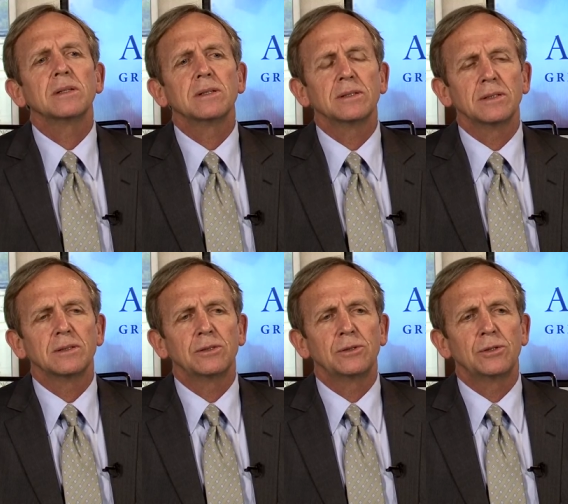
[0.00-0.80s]
uh,
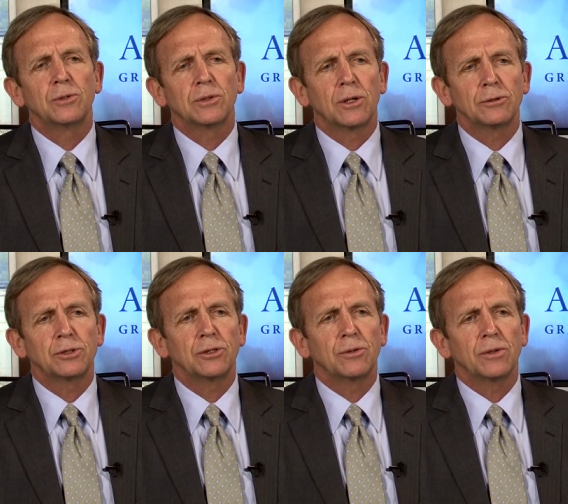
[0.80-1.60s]
to a
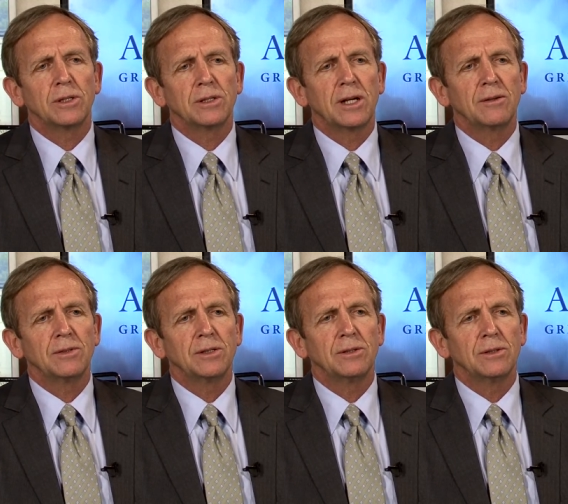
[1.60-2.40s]
large degree in
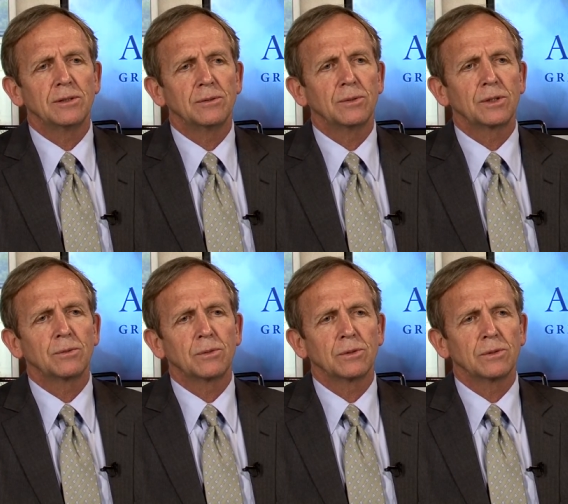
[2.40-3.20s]
having to deal with the
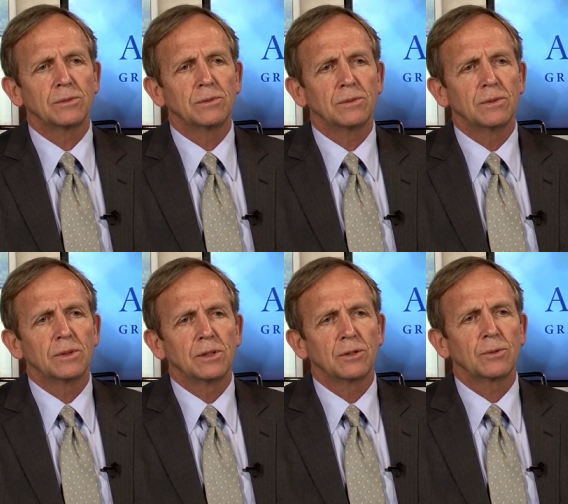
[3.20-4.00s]
world,
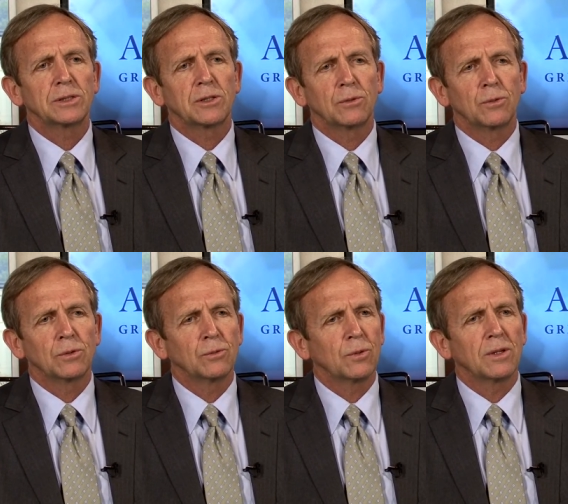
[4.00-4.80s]
the rest of the
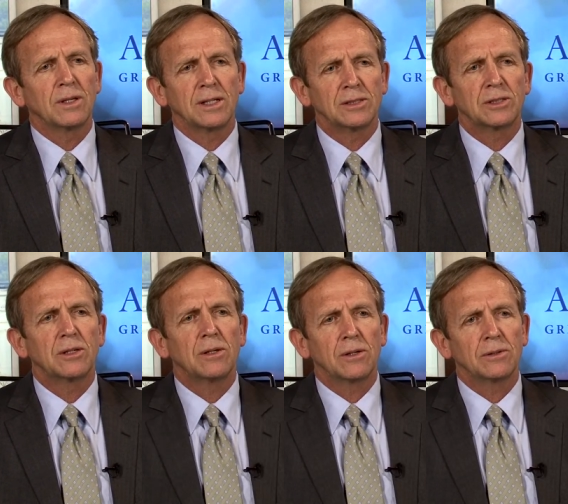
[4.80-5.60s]
world where the lights
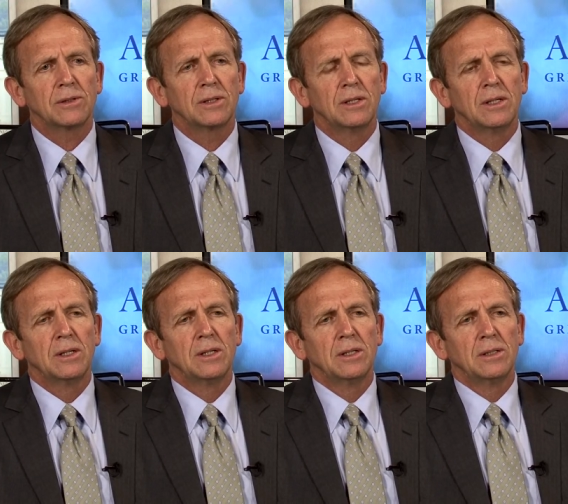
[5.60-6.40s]
aren't.
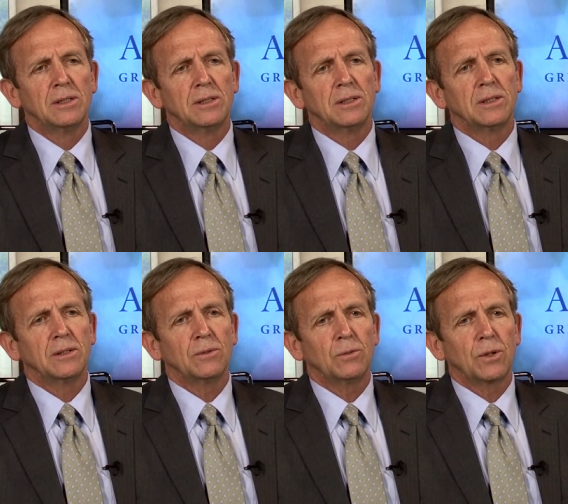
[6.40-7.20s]

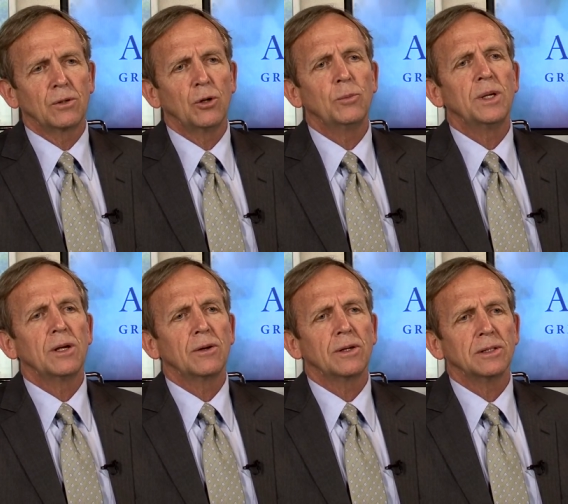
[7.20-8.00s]
Uh, where open
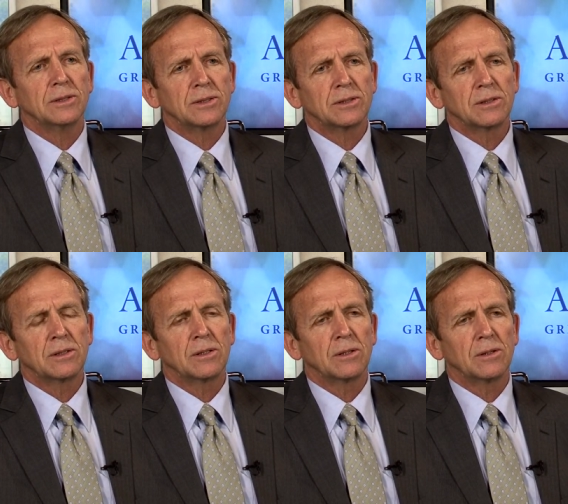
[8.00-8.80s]
areas
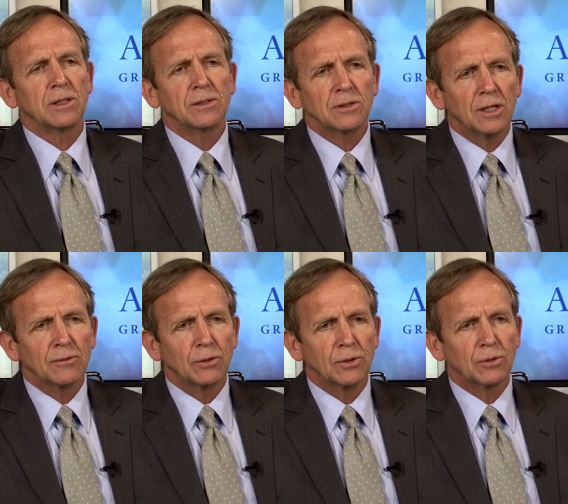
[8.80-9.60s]
are
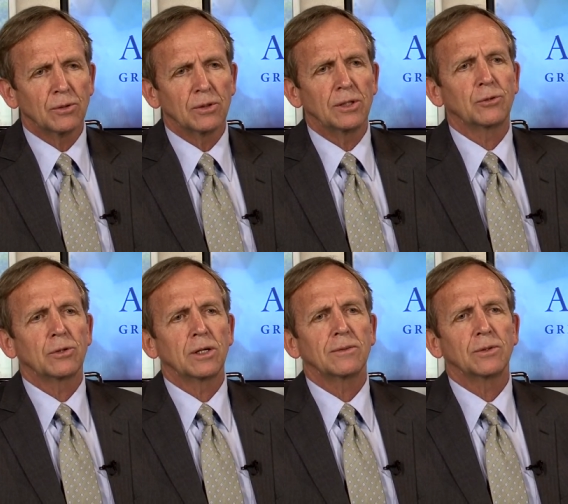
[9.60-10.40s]
ungoverned or
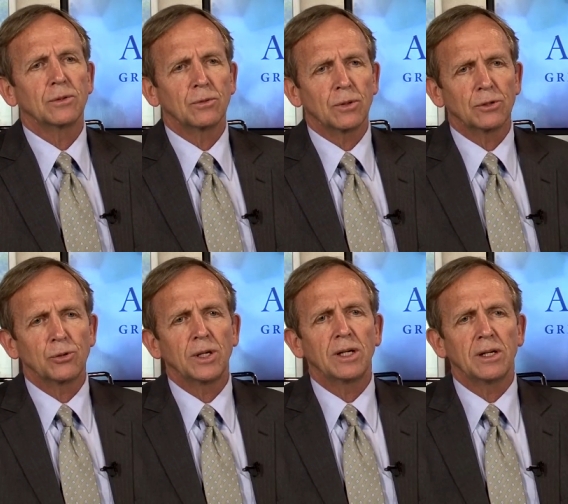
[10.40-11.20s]
undergoverned, where
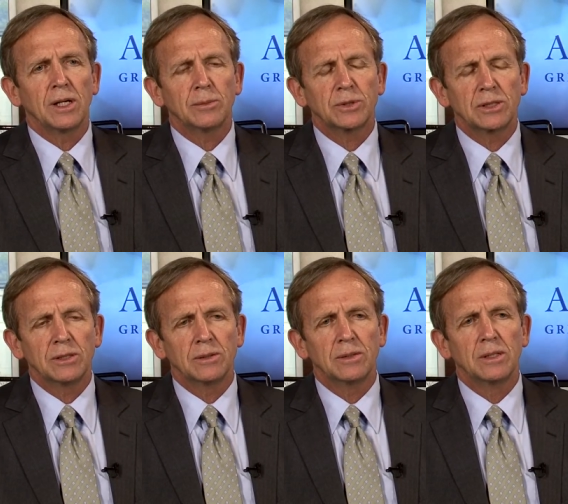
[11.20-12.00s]
training camps
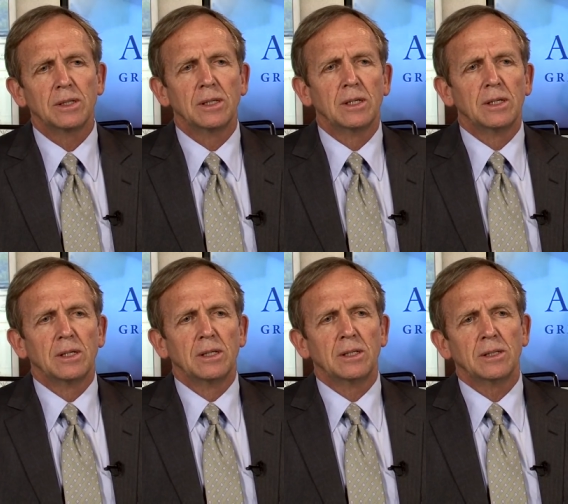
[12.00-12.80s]
can
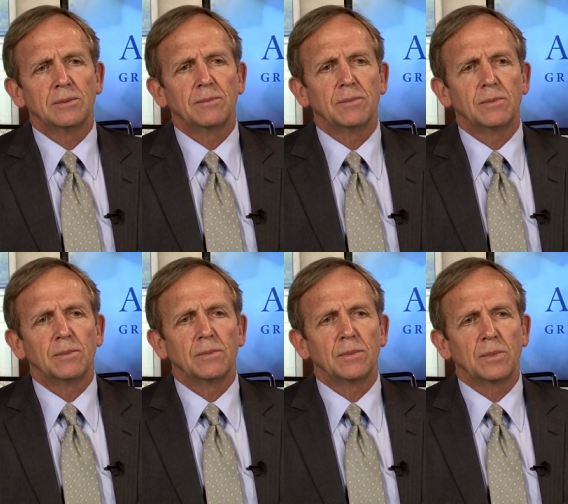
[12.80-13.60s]
um,
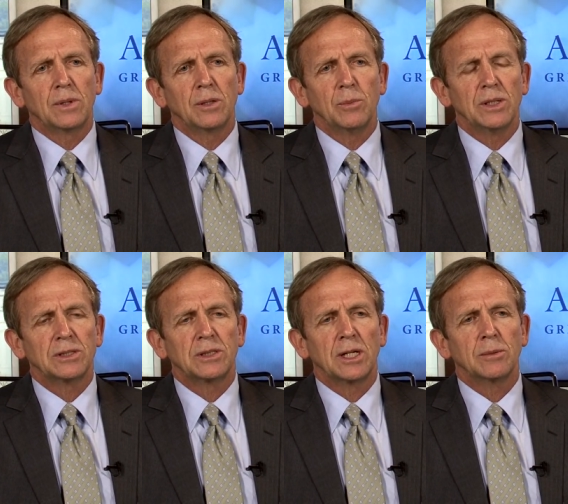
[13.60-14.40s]
can be
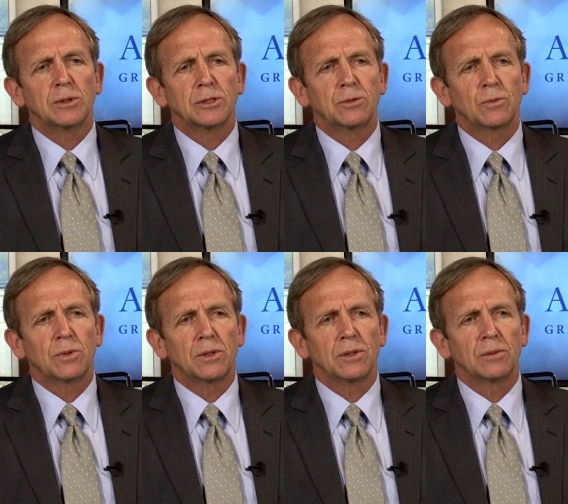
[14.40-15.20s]
established,
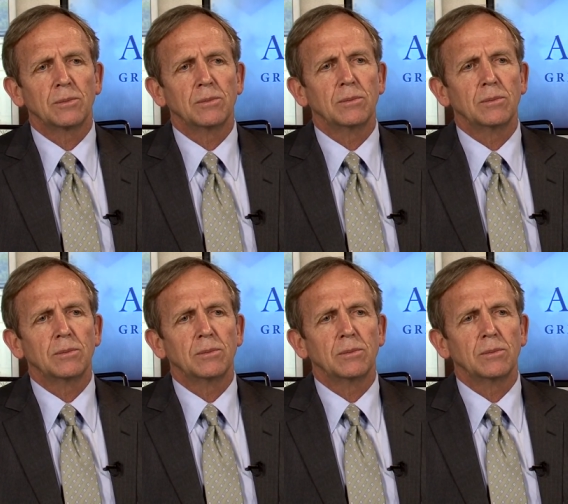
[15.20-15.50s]
where